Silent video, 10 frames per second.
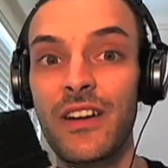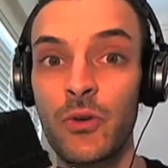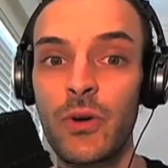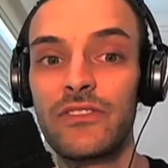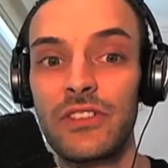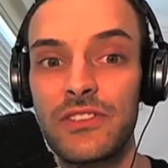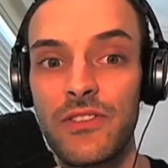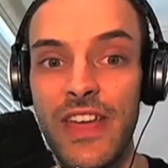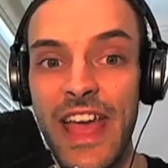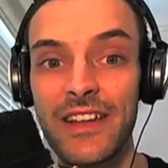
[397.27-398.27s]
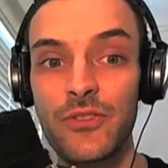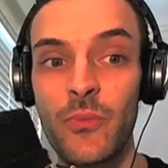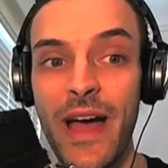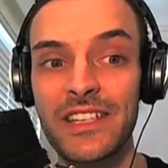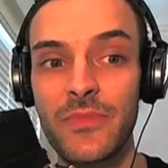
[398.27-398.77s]
equivalent to the
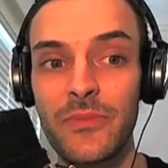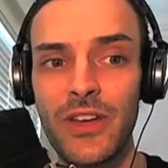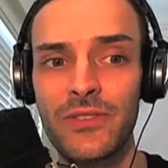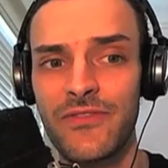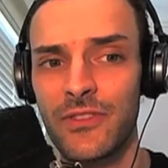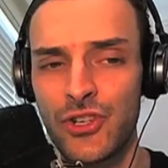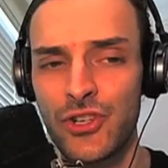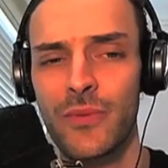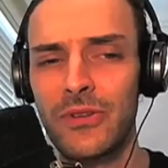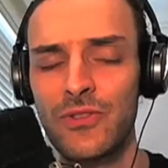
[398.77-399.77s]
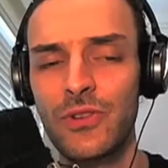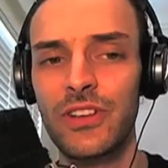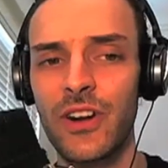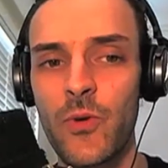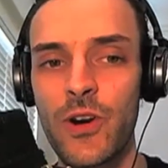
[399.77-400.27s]
annual maximum dose for German
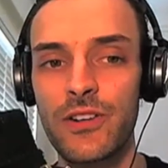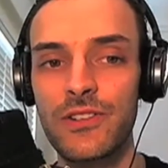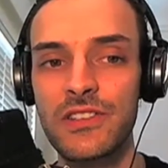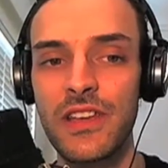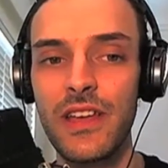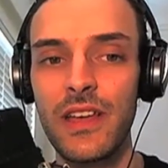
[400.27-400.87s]
nuclear workers,